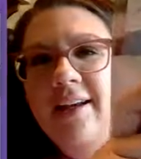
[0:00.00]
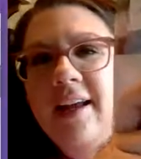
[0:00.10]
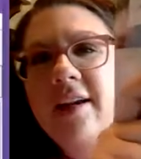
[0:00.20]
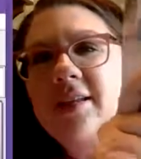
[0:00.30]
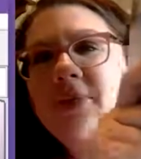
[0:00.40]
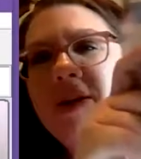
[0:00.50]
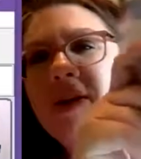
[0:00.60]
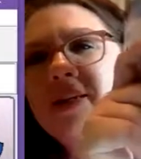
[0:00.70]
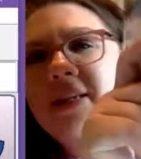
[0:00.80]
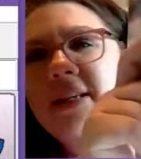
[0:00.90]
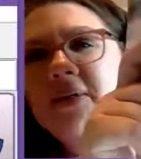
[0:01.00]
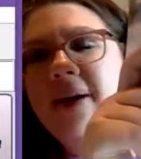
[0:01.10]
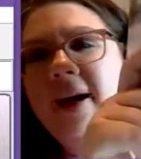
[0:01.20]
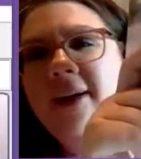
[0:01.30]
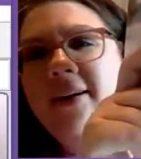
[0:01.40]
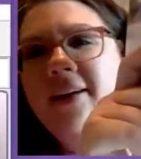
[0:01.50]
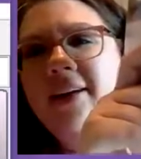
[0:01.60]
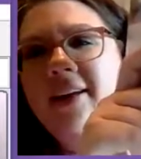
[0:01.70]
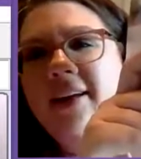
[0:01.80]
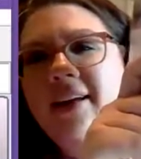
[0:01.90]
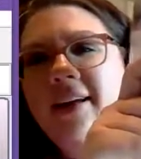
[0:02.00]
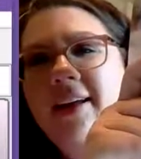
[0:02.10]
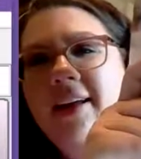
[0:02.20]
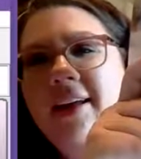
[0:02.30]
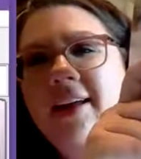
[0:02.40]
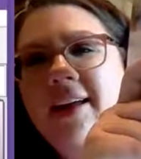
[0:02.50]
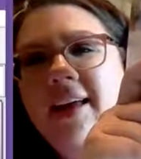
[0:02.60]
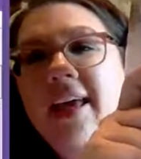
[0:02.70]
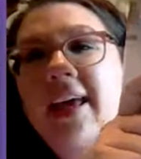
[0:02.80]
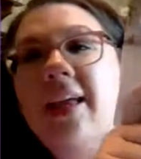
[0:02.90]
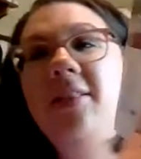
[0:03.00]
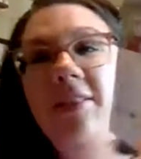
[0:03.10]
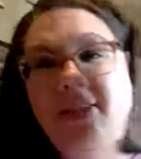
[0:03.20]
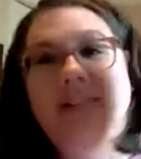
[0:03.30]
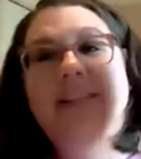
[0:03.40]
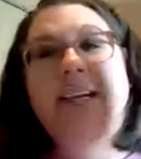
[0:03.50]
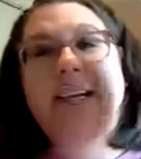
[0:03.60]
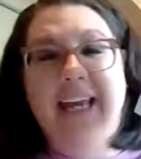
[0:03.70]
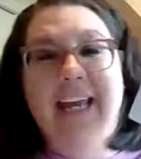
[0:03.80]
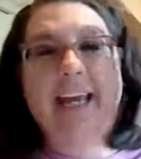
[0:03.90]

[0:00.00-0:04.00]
Not as much as this bear. He looks like